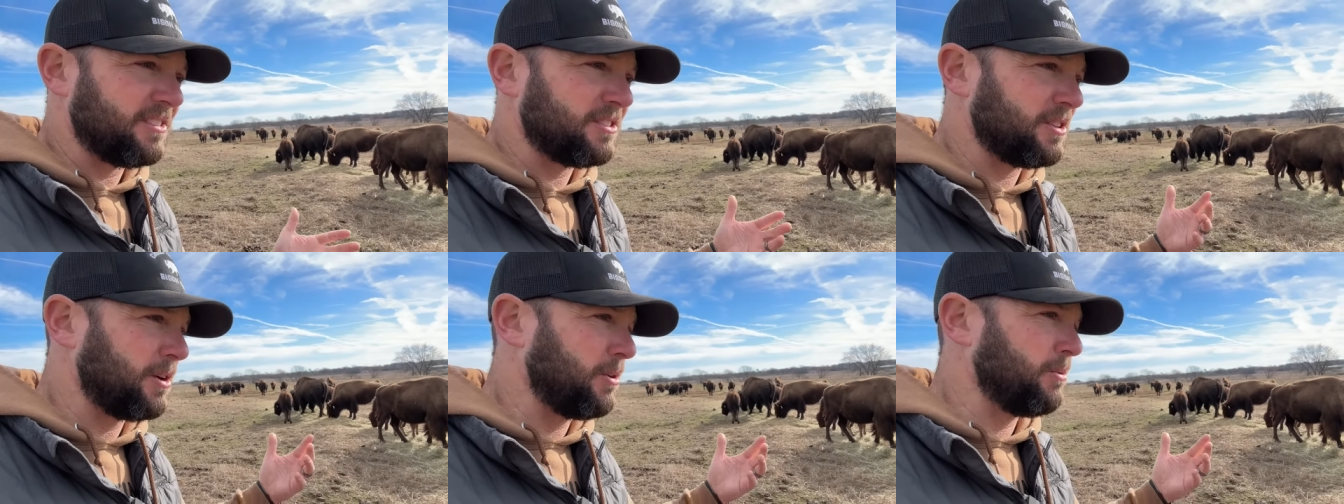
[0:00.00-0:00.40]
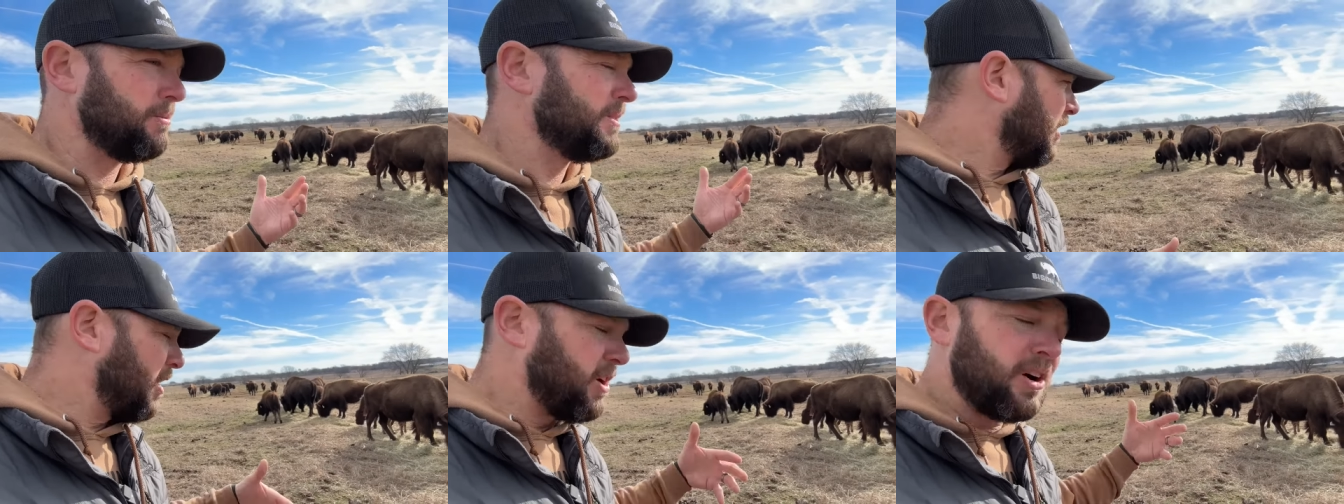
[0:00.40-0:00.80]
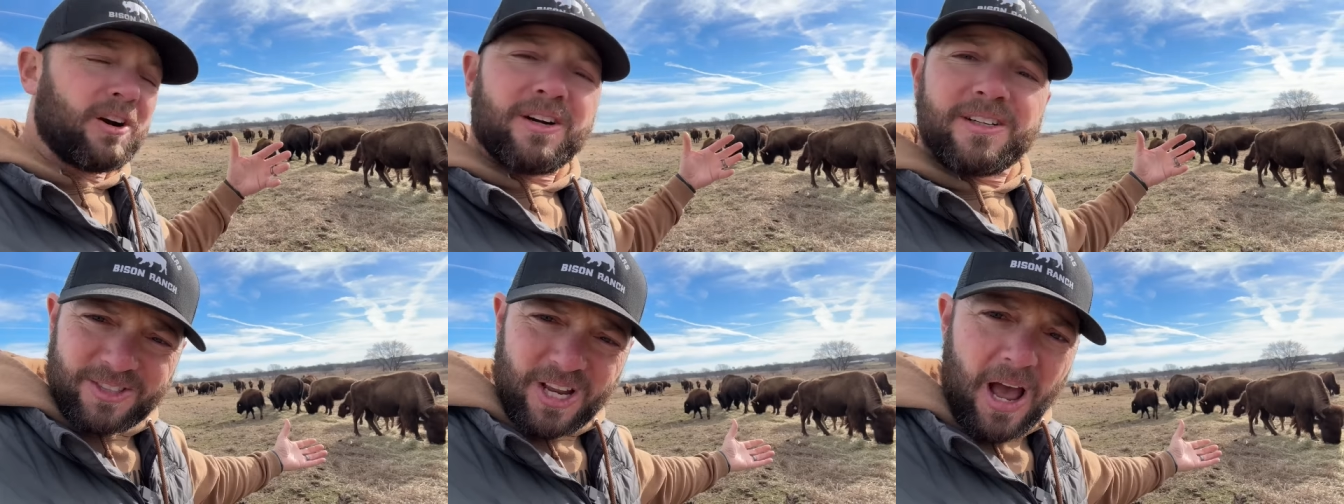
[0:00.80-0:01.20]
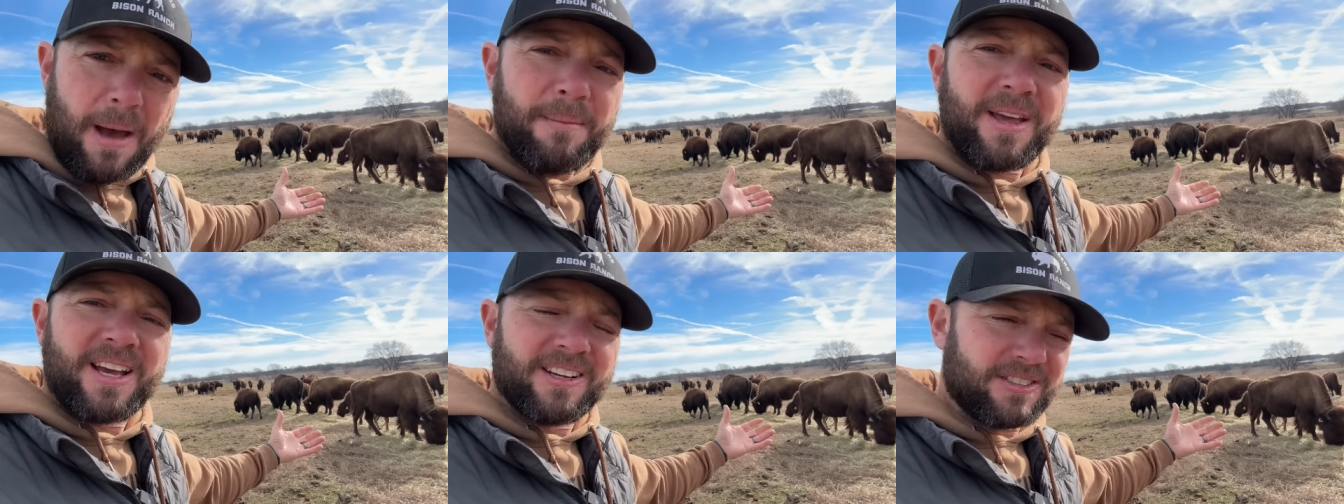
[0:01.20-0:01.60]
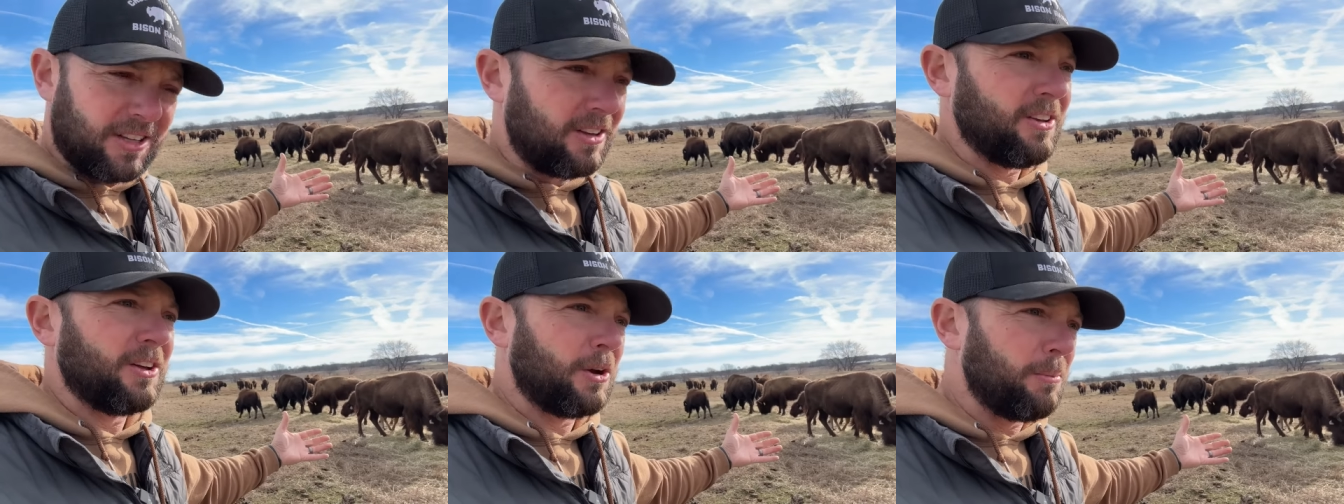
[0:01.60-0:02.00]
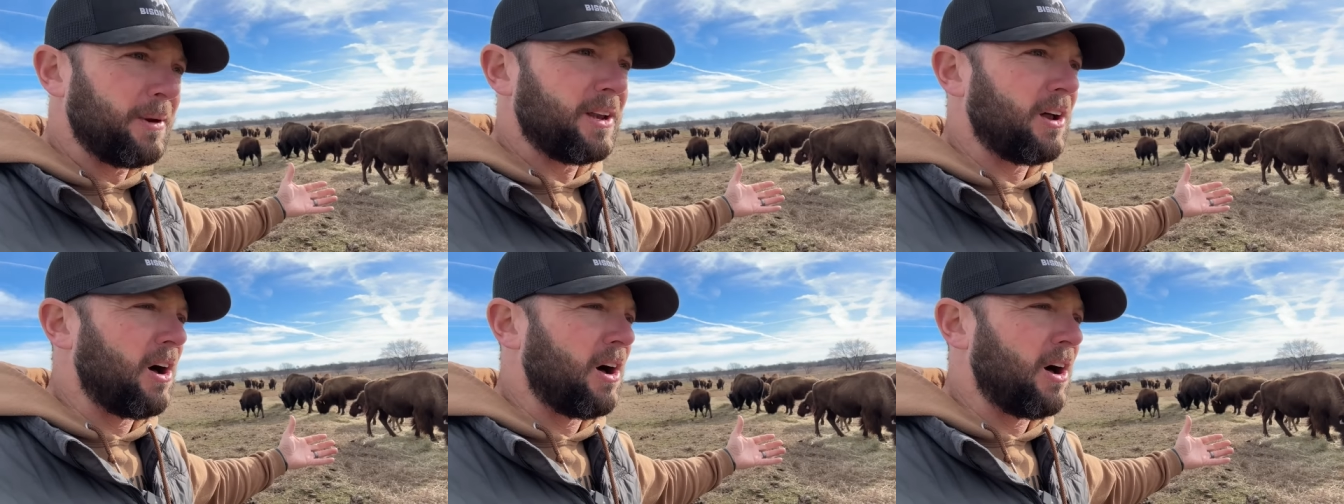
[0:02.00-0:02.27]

So her timing is a little bit